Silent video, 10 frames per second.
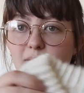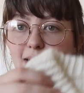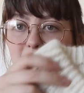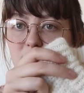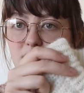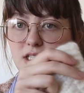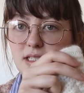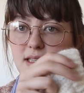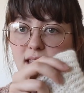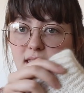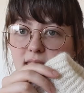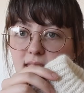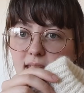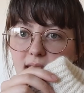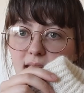which is just that
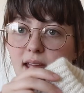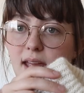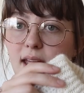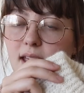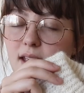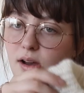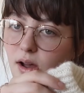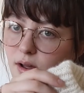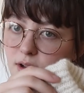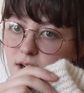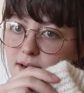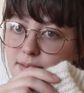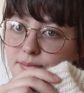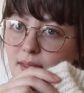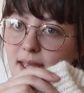the collar
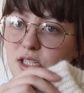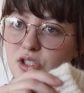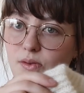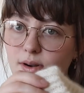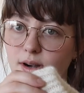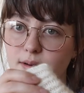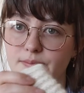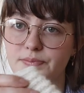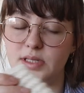is shorter.